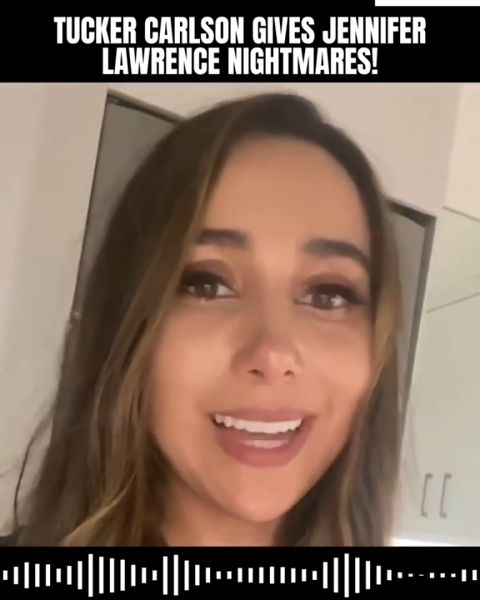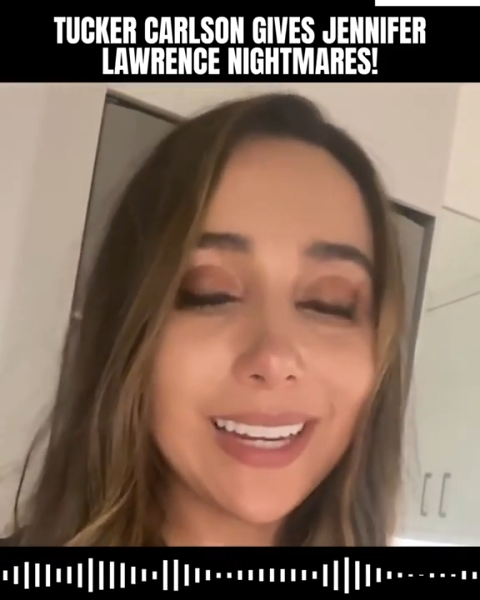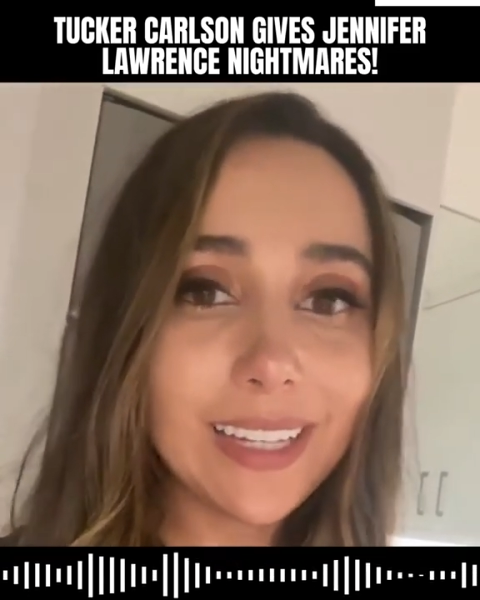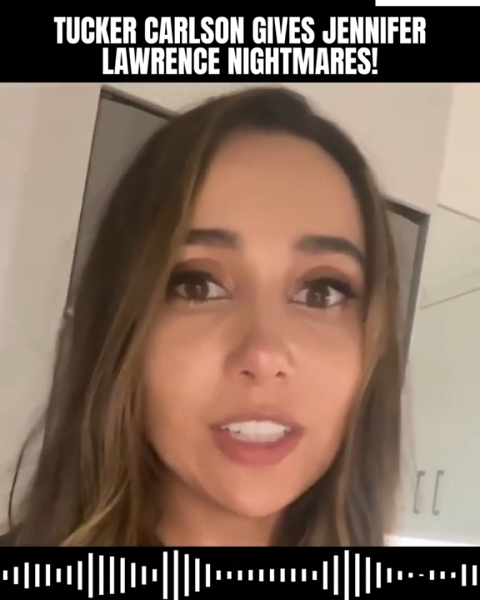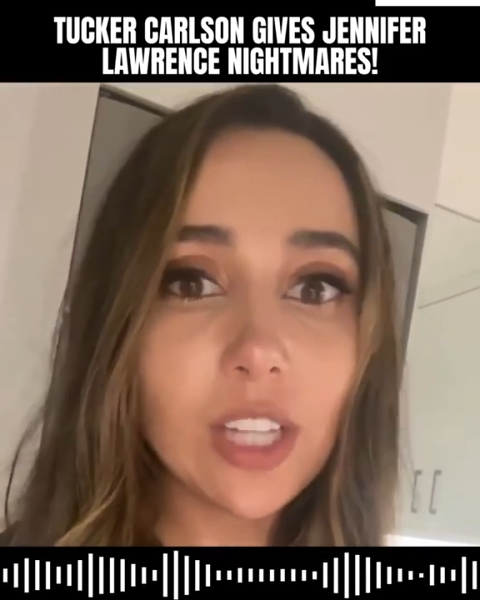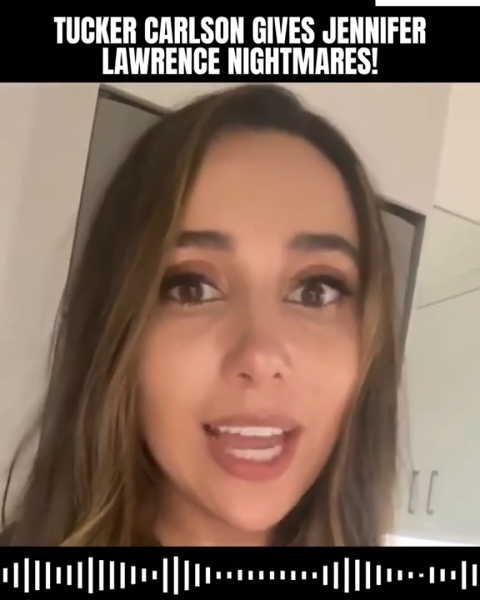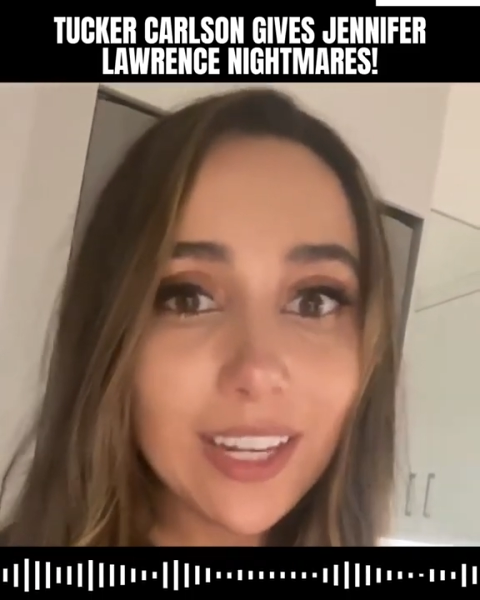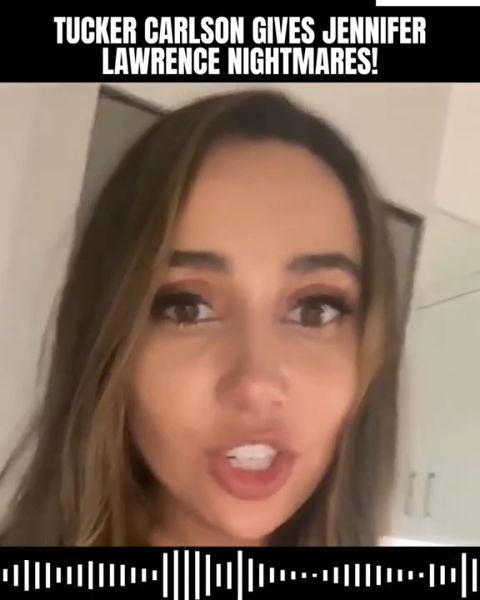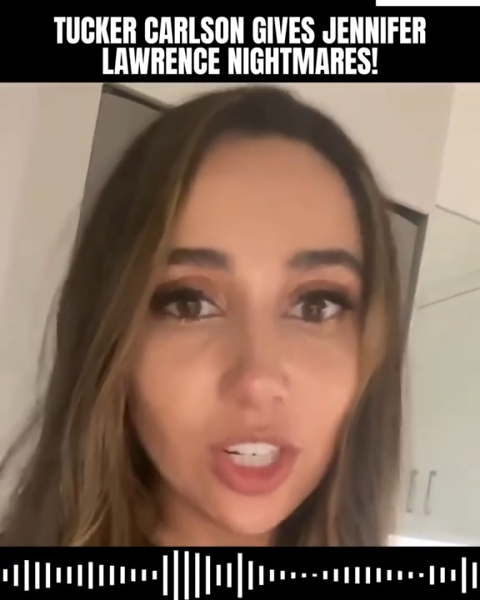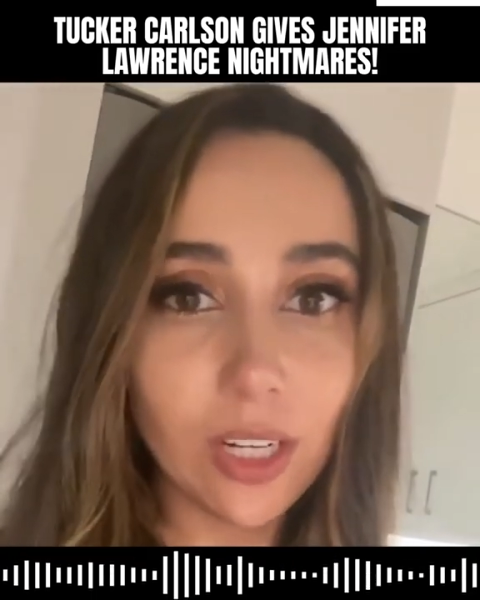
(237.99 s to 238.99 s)
any
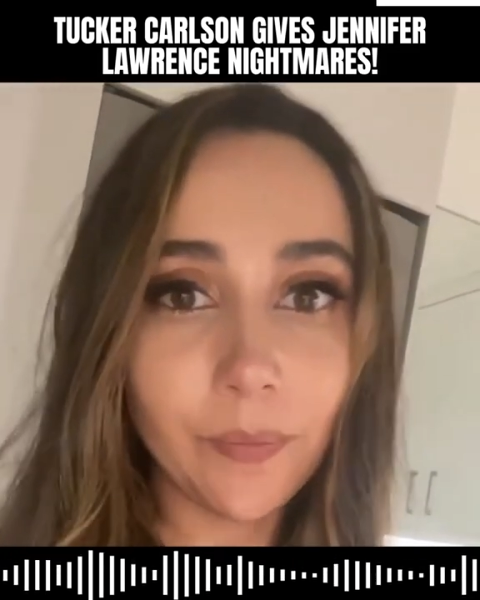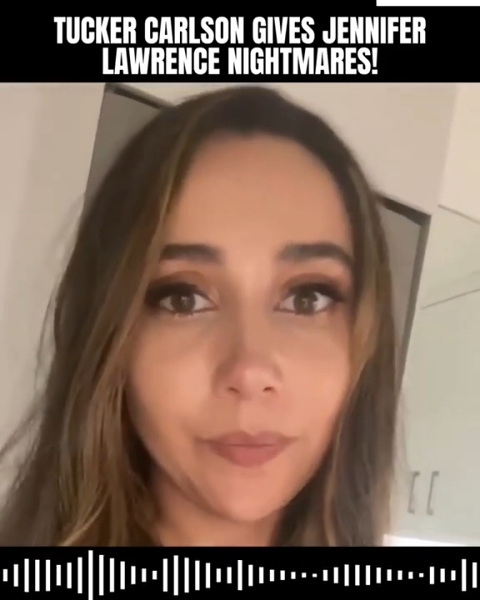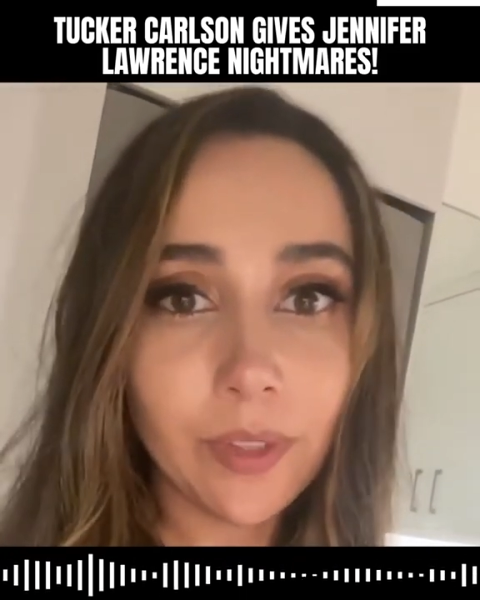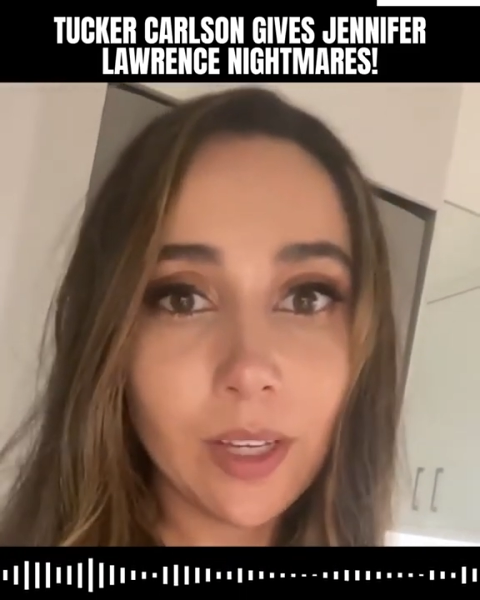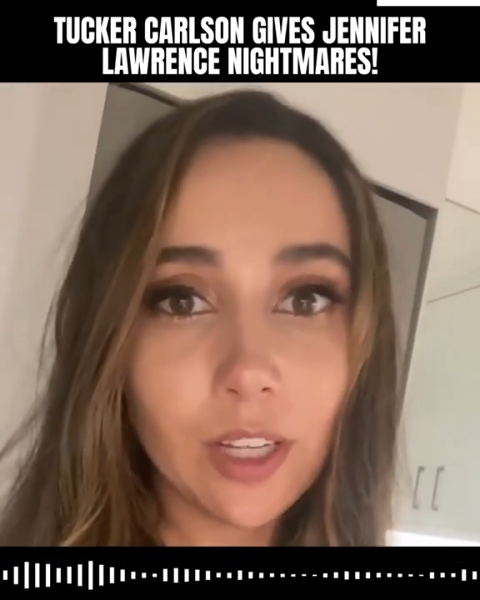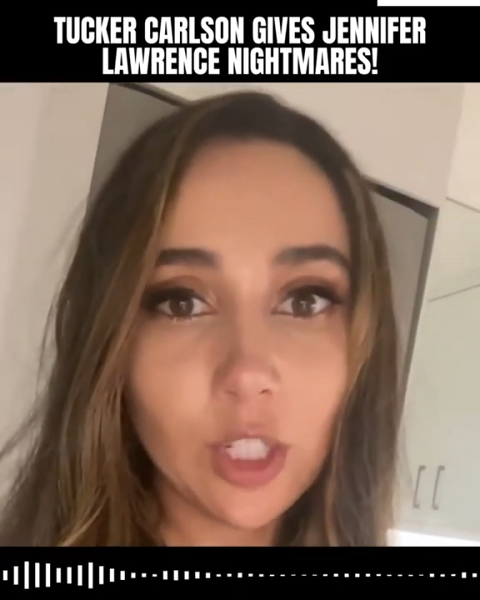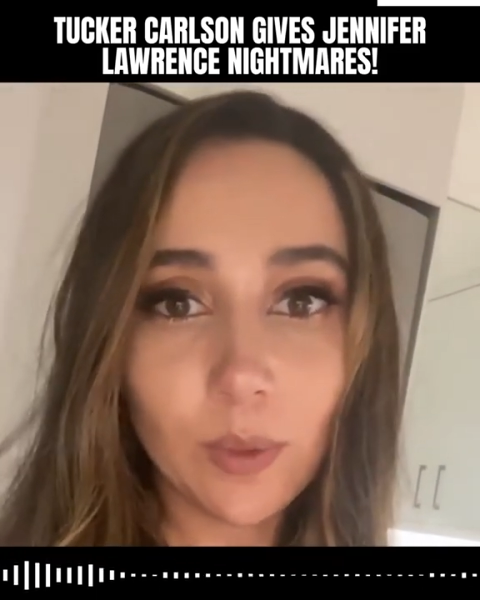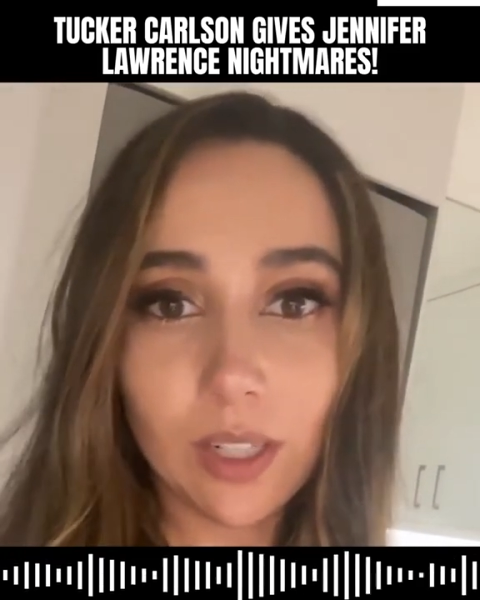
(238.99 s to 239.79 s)
attention to what